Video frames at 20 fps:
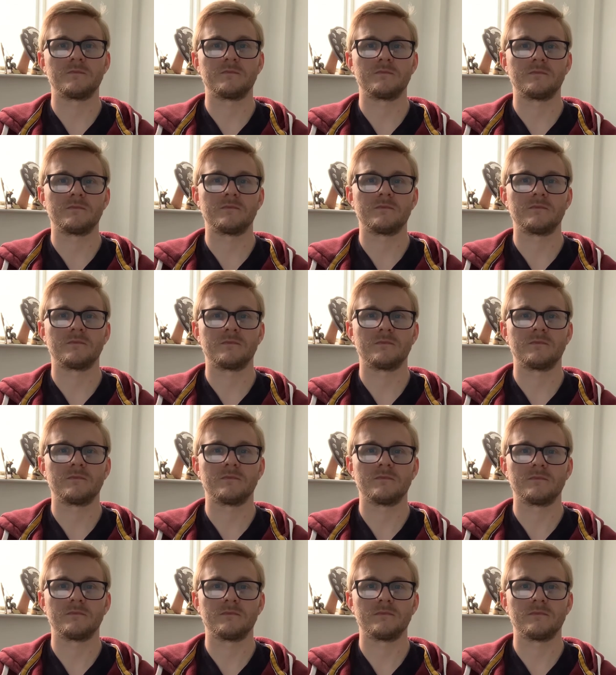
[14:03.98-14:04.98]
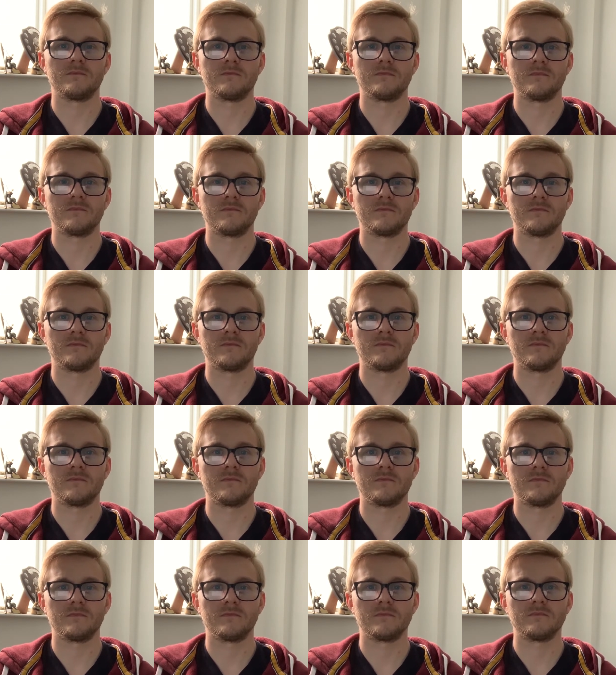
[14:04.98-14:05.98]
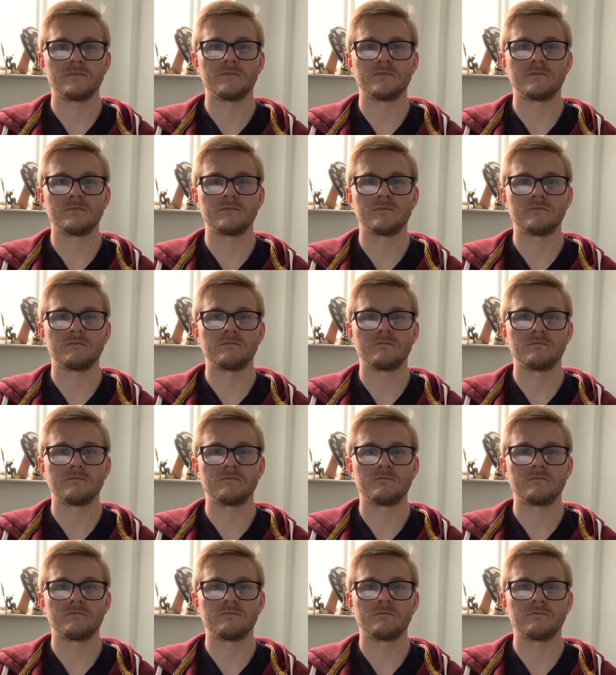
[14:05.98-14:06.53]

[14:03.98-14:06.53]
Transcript: (silence)